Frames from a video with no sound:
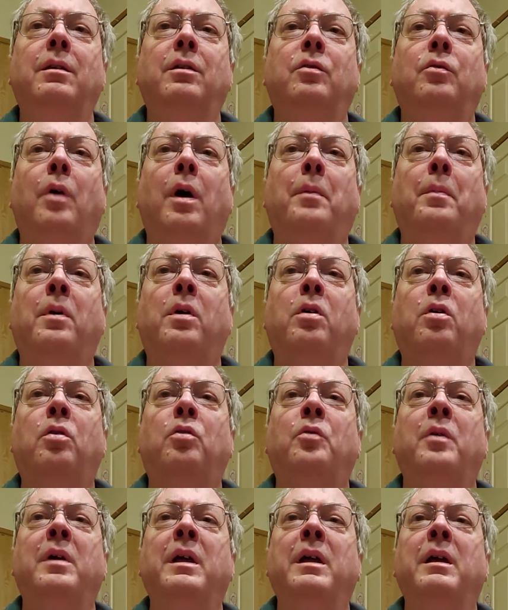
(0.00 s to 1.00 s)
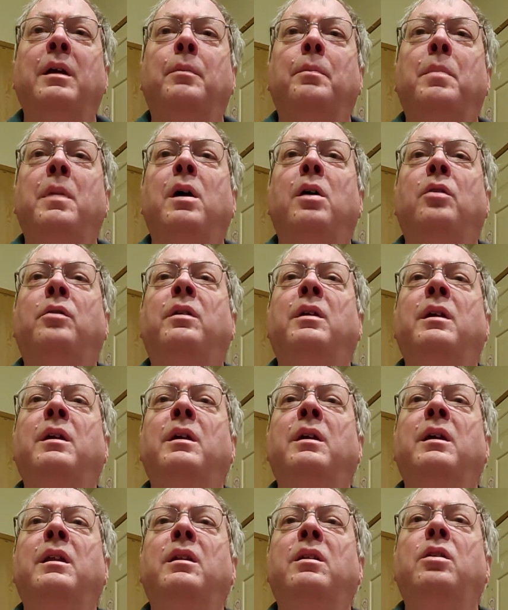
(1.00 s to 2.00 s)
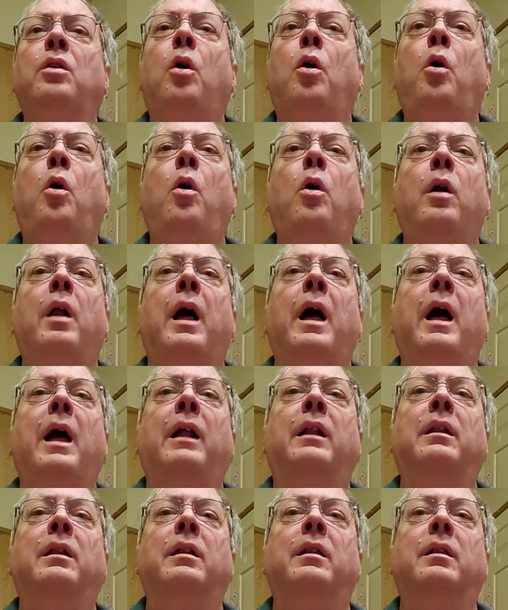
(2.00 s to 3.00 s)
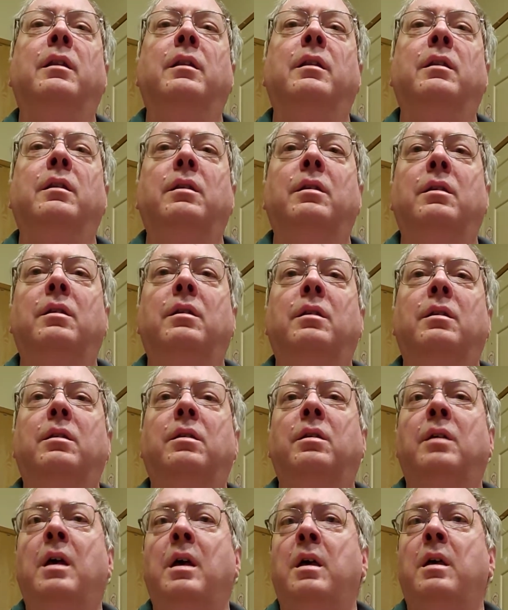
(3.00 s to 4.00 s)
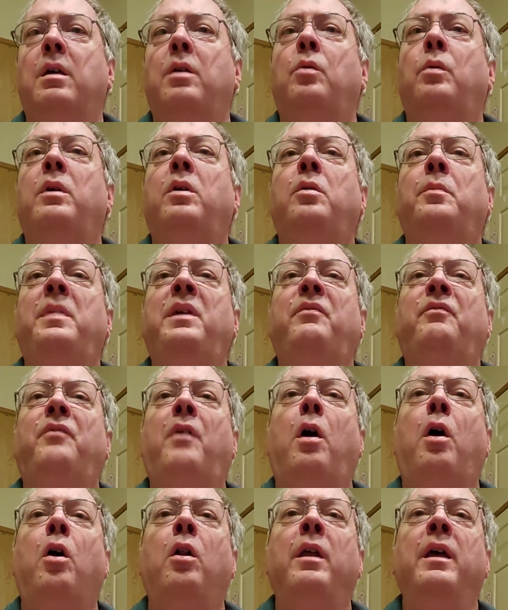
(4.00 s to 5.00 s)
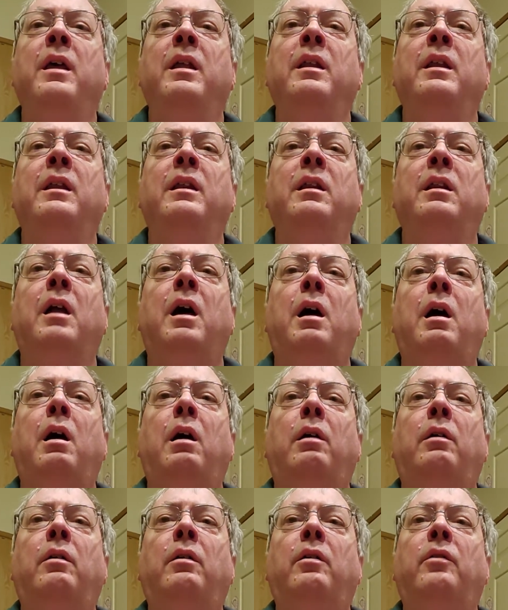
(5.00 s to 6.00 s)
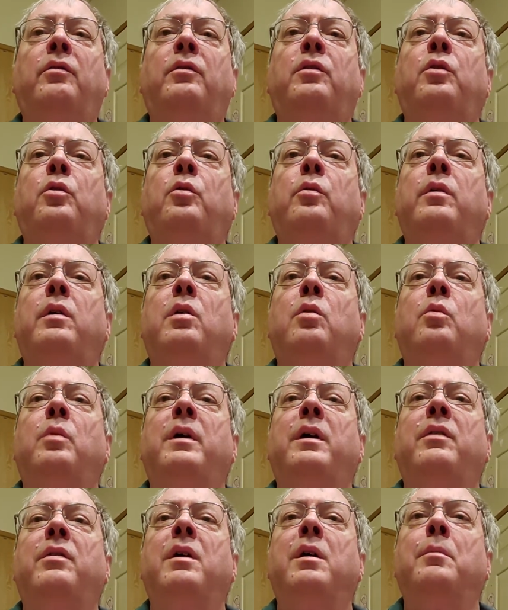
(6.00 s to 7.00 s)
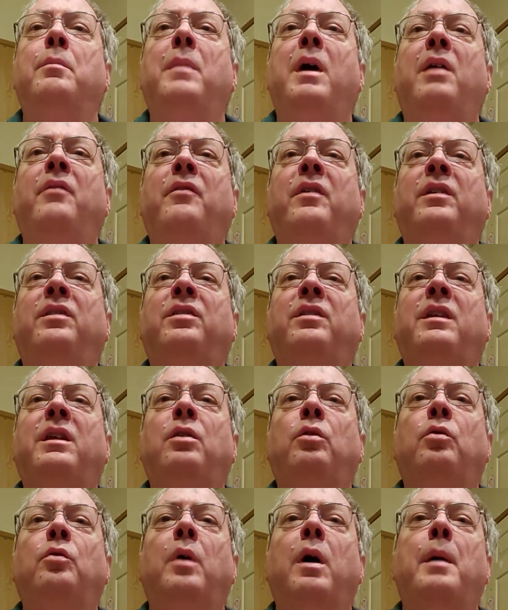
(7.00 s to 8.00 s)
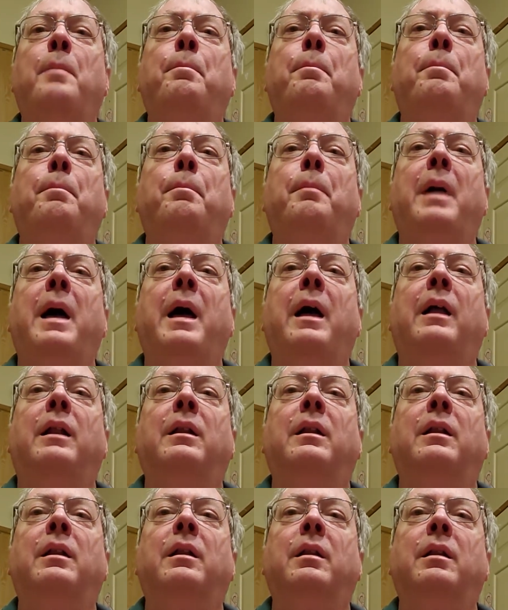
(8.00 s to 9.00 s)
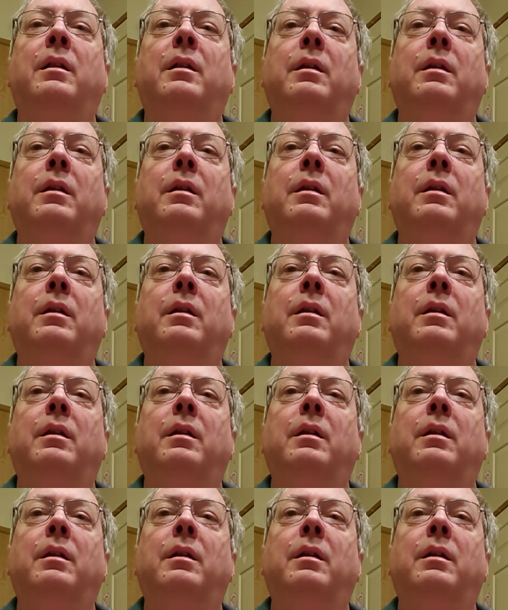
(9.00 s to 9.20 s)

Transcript: tropical drink melting in your hands. You'll be falling in love to the rhythm of a steel drum band.